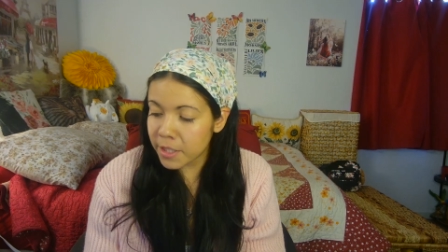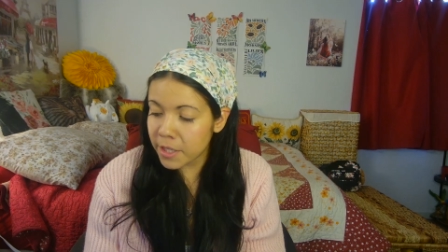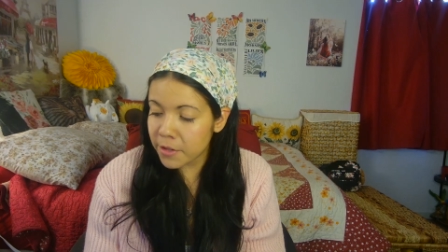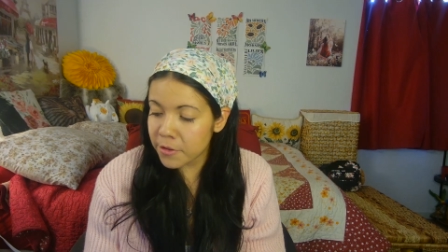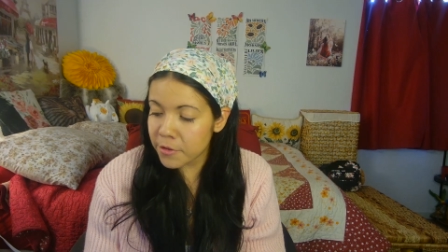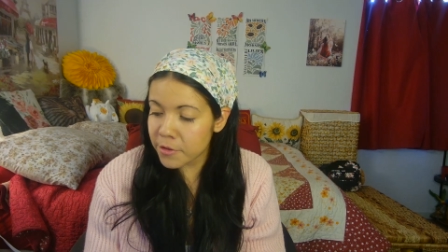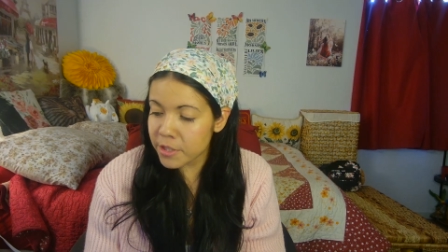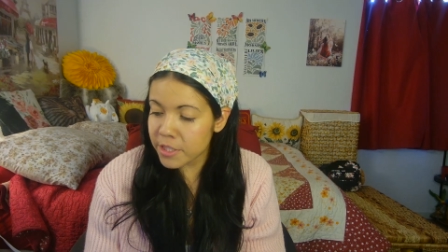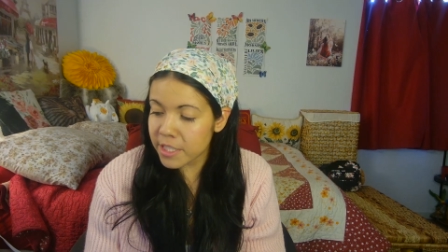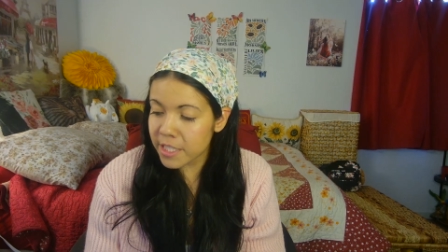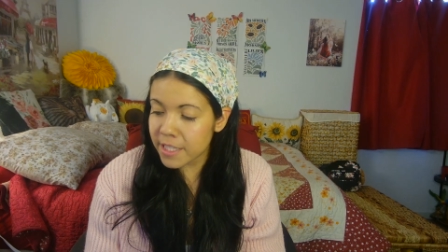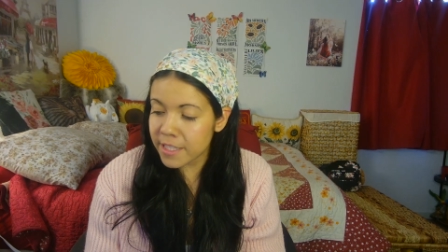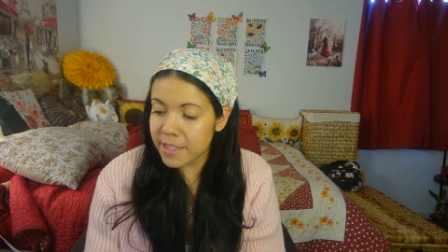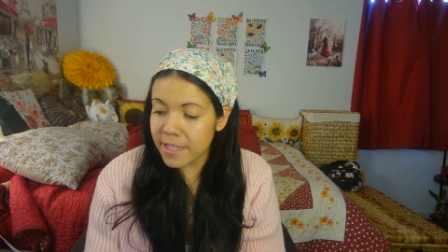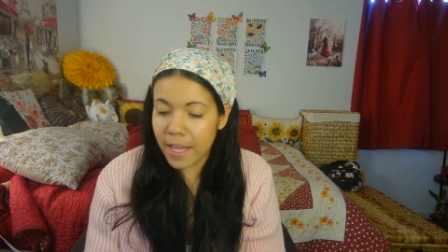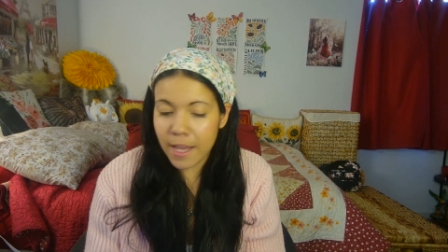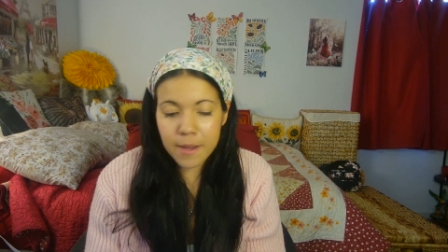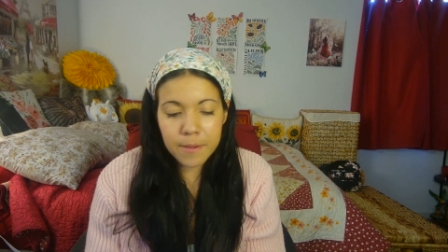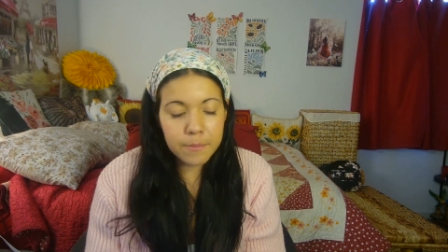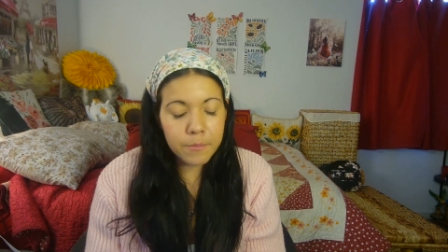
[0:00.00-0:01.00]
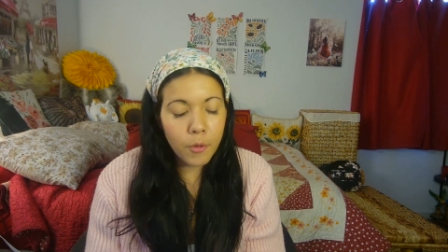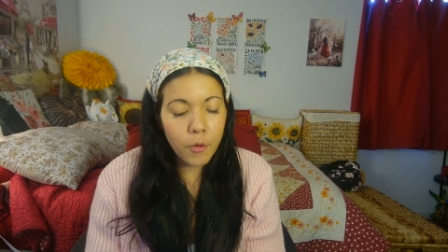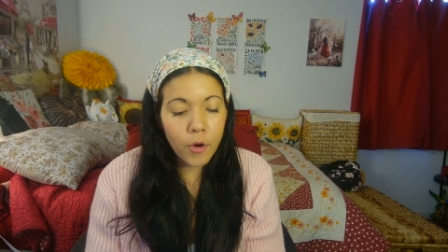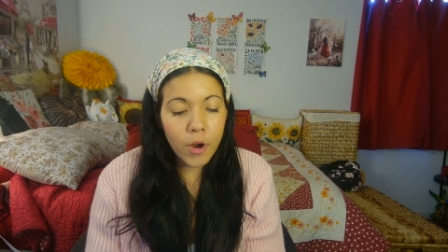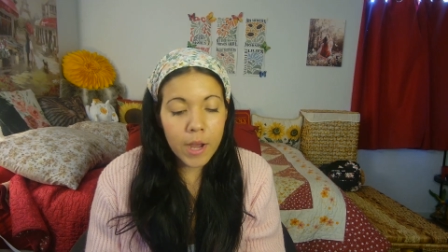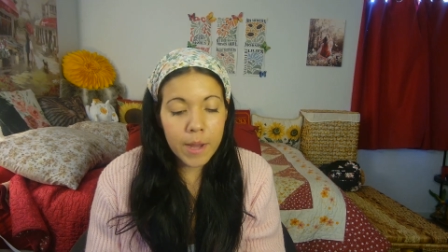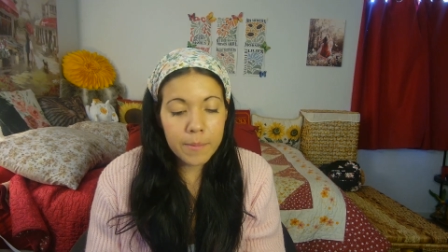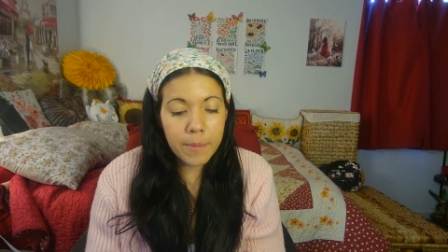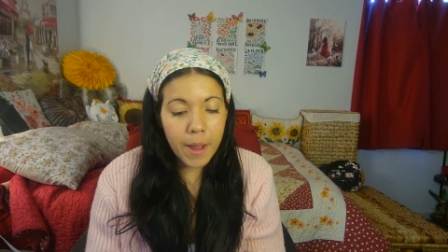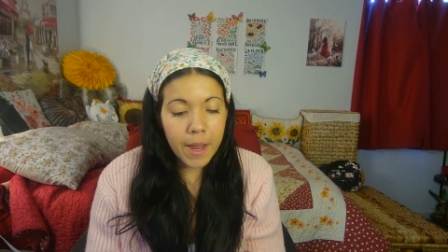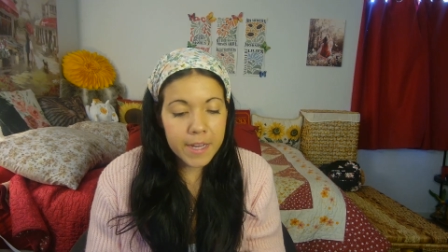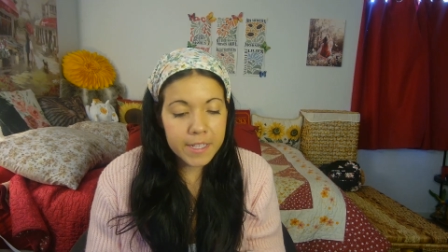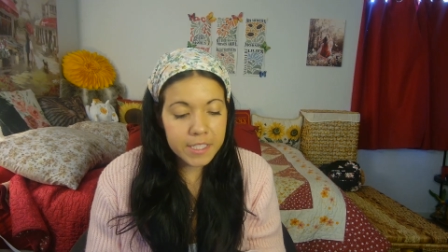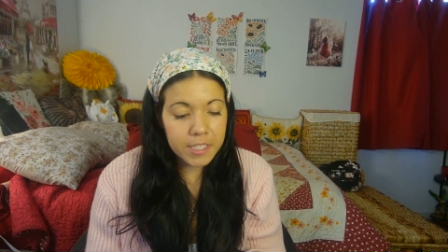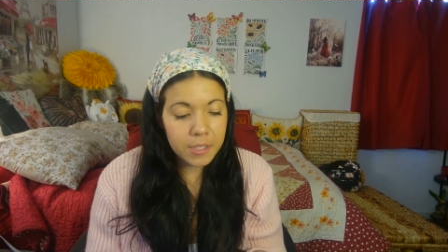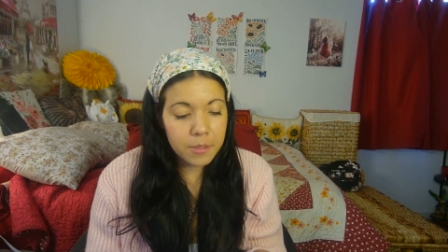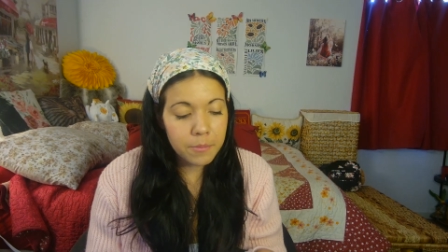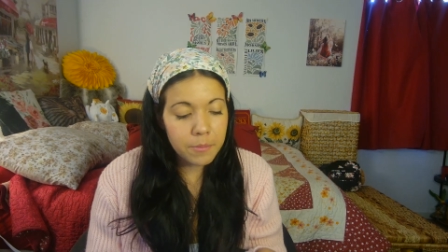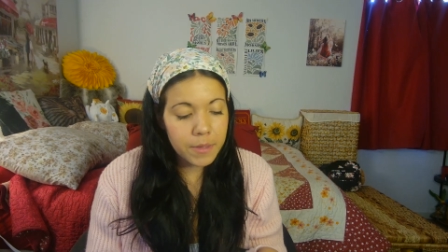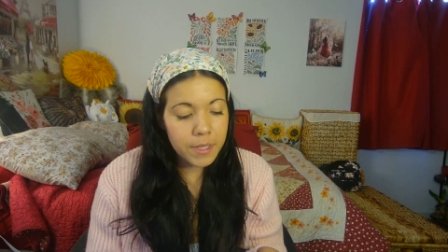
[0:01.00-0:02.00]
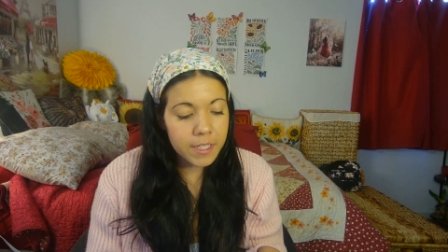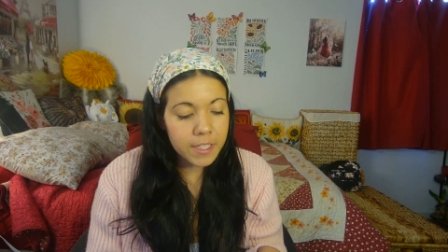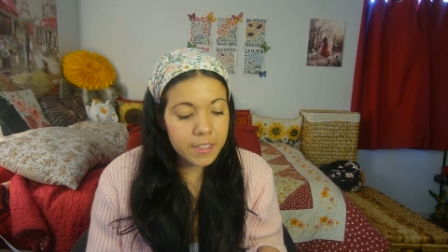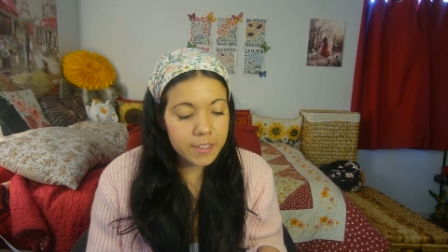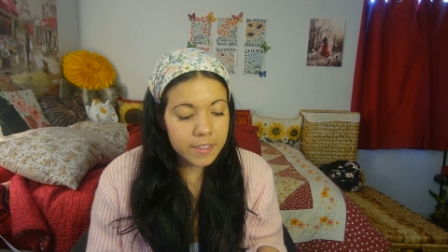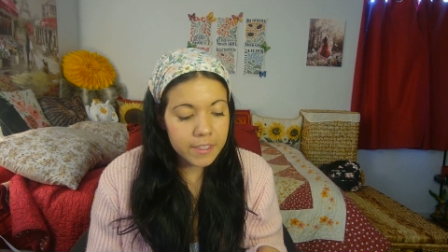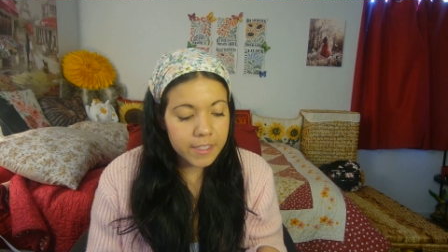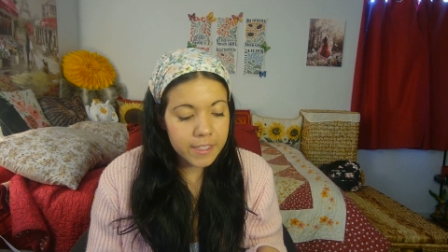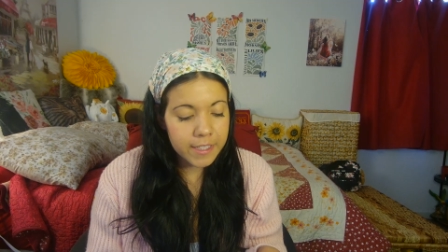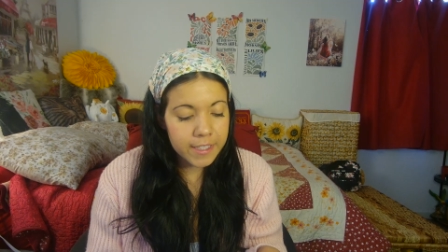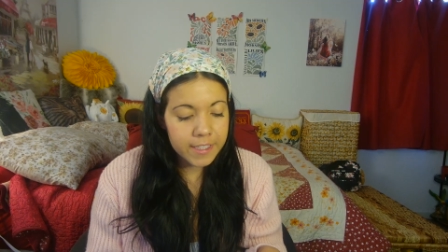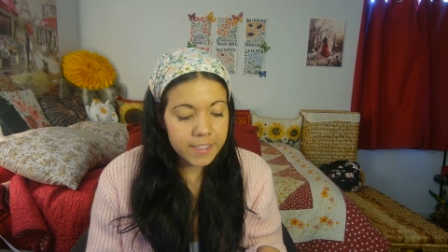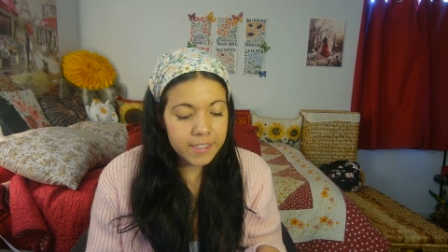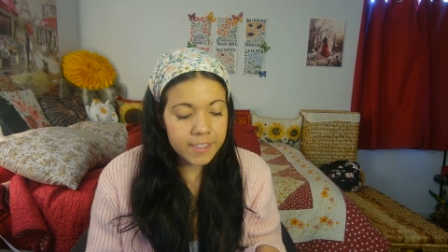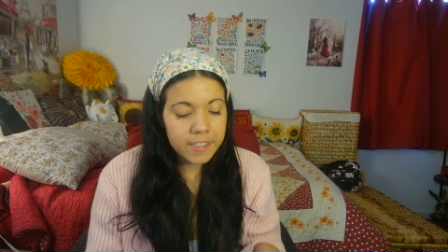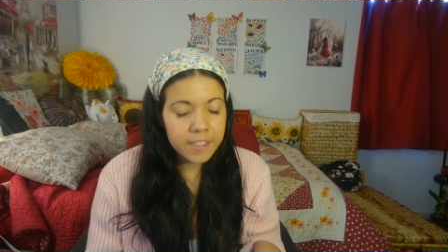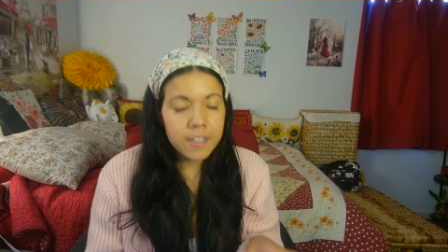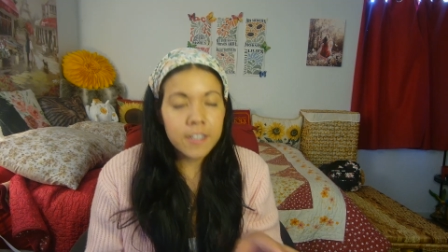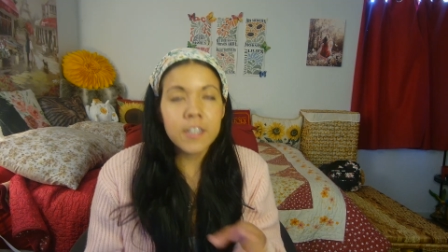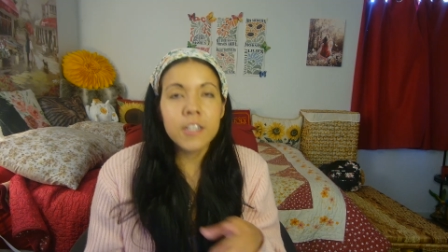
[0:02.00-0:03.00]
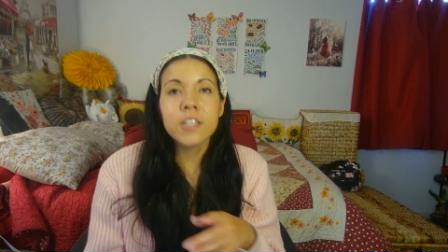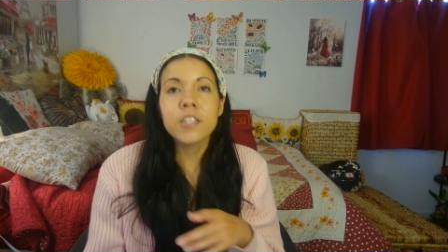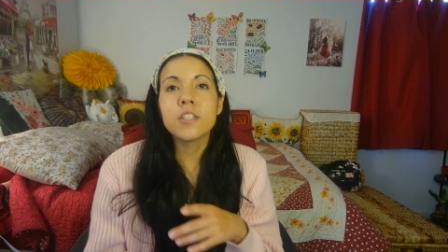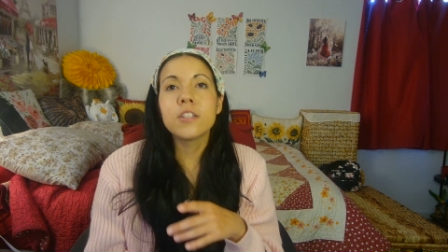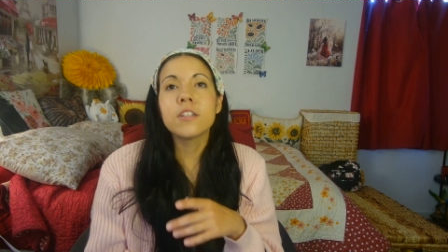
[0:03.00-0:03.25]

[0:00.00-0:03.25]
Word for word: another sin that Moab has committed is